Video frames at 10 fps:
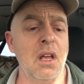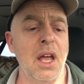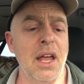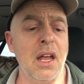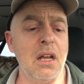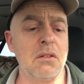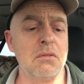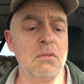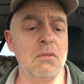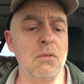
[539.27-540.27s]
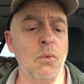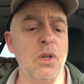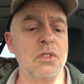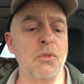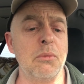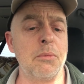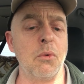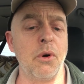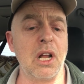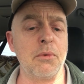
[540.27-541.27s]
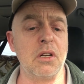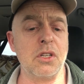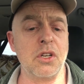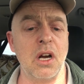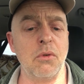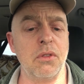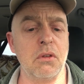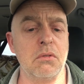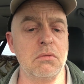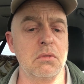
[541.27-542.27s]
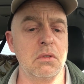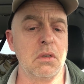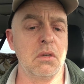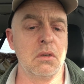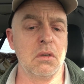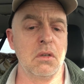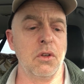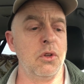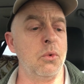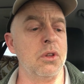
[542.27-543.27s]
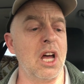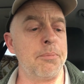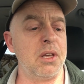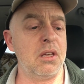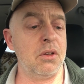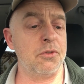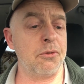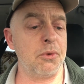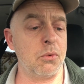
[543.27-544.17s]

And once you remember what I'm going to share with you, you will not be healed from your